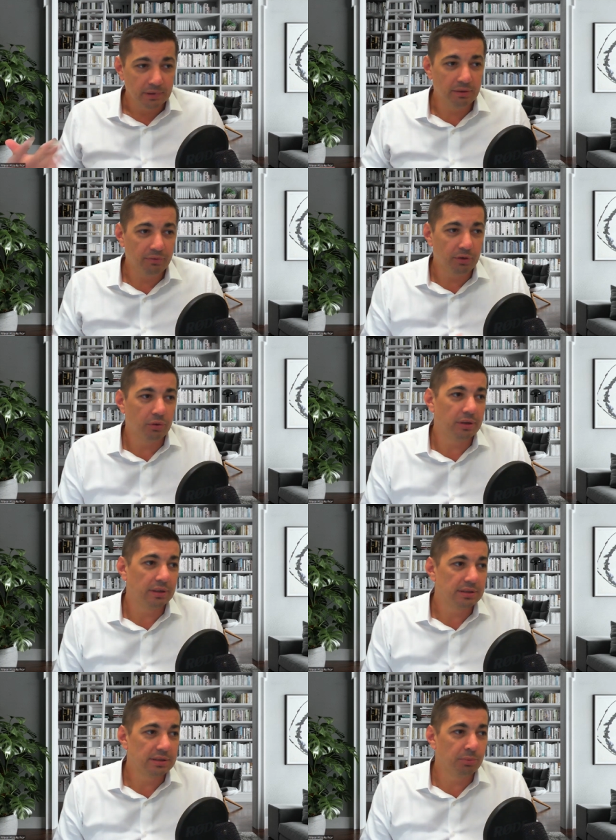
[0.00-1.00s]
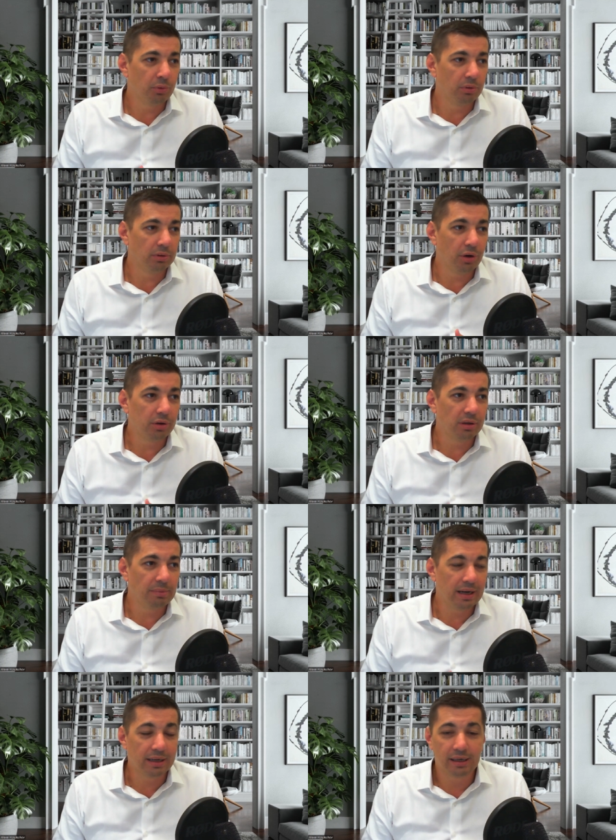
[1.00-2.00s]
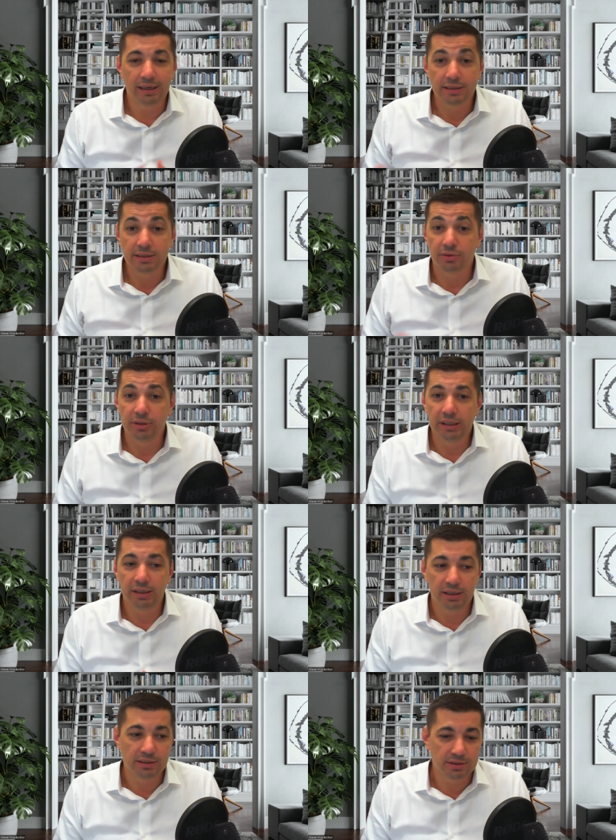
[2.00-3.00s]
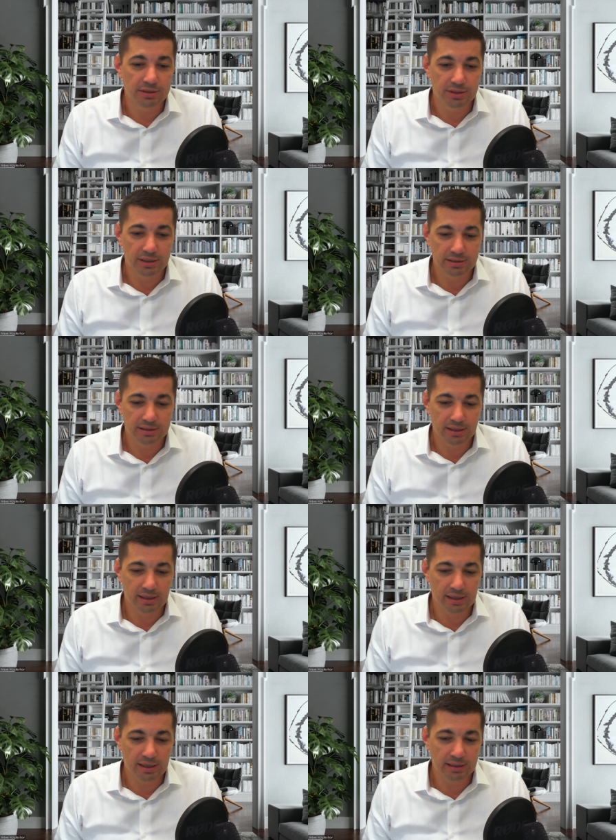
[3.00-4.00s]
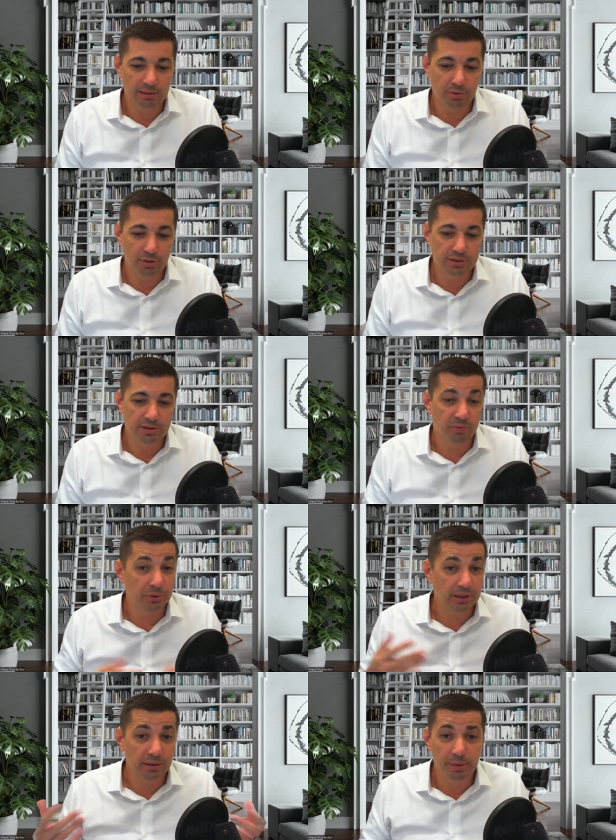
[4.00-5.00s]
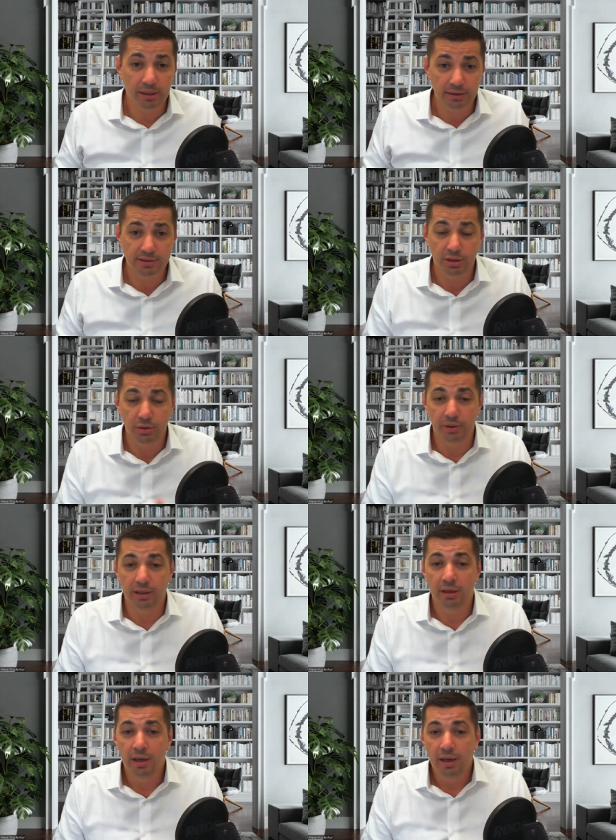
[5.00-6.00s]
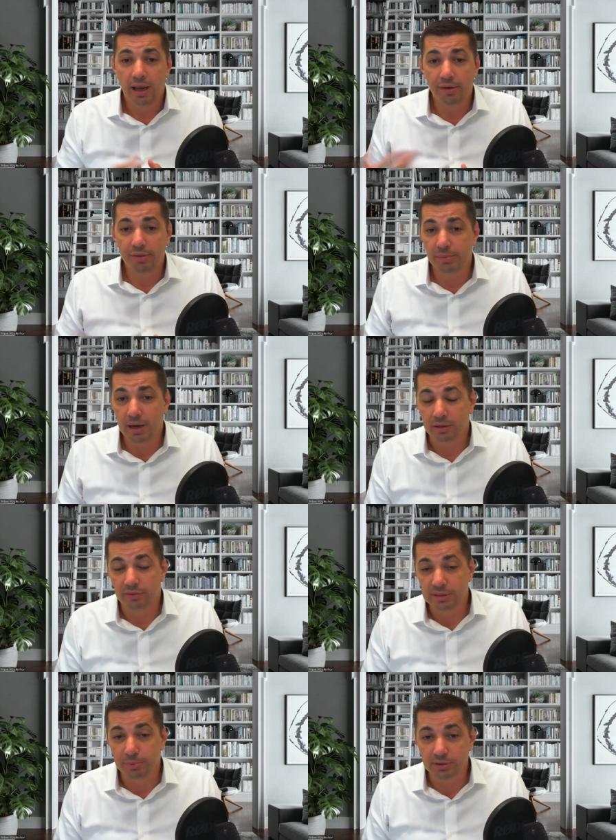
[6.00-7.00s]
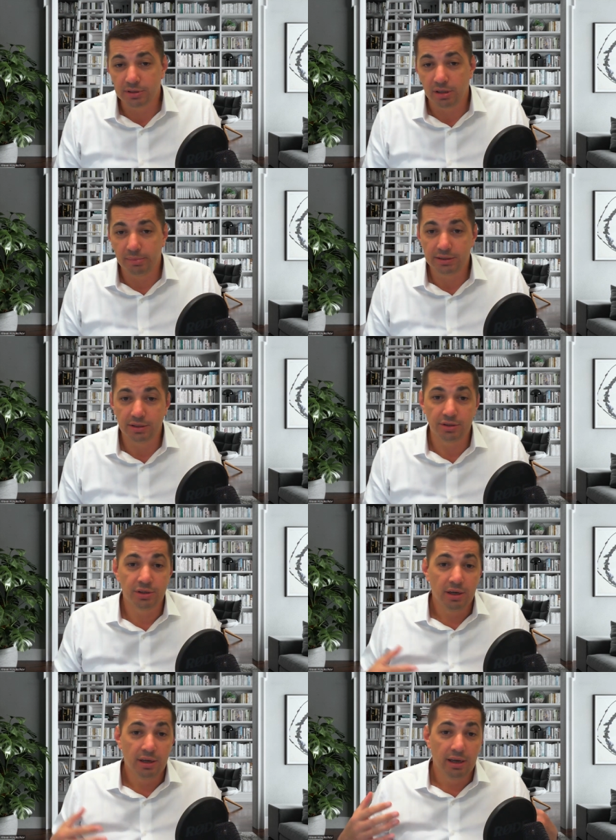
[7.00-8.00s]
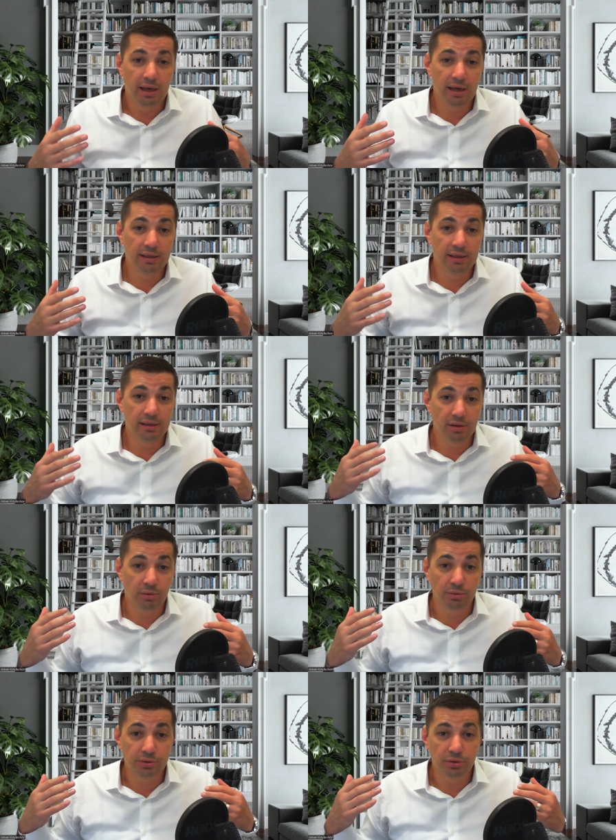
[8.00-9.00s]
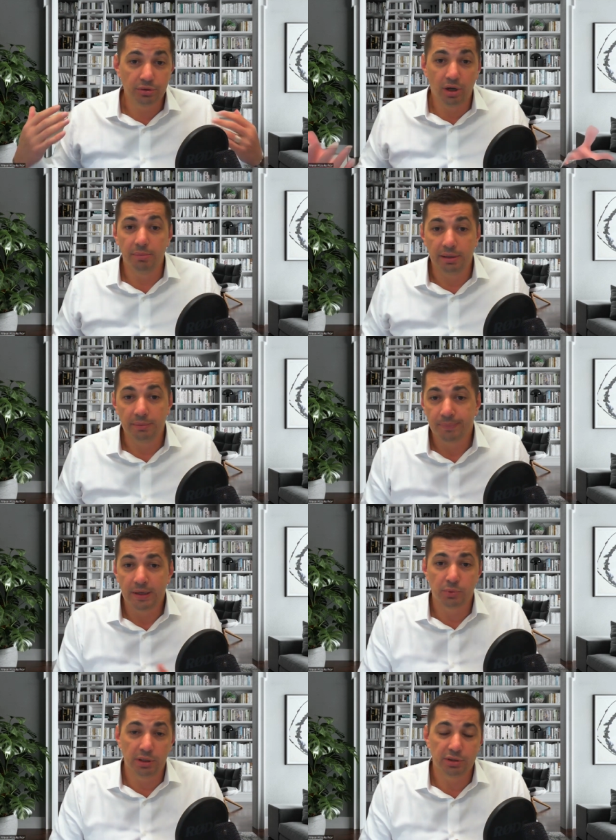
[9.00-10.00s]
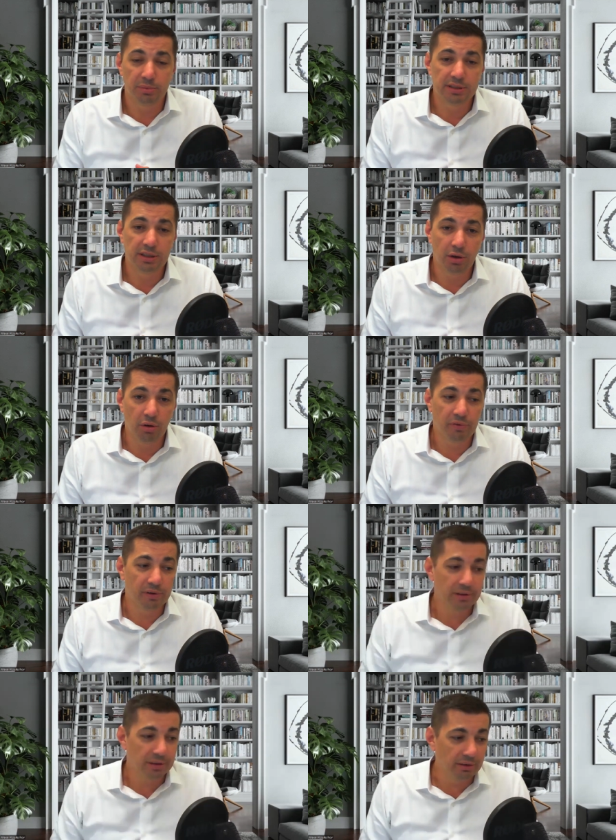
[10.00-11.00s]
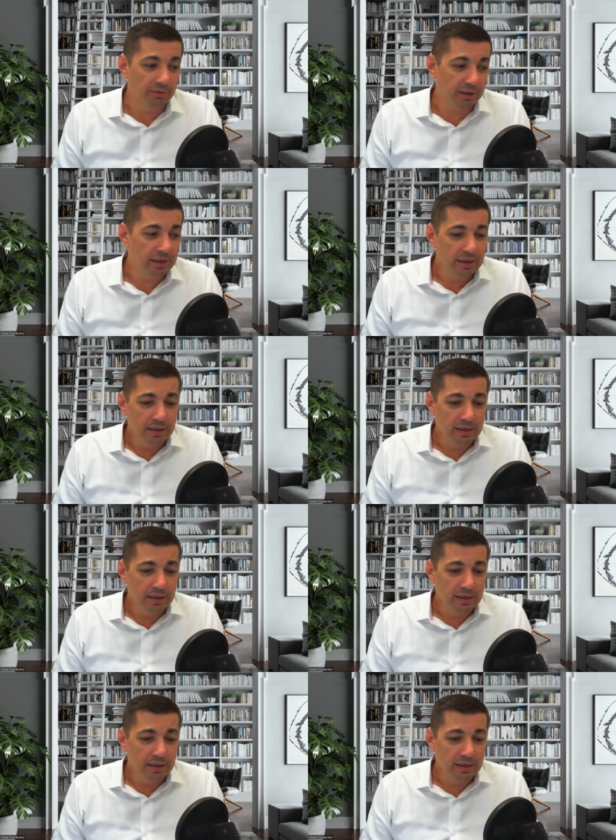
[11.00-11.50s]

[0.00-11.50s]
If you're in a small local market, I guess it's just at the mercy of what the competitors are doing, how the market responds to the message, and also timing, as well as obviously offer and delivery.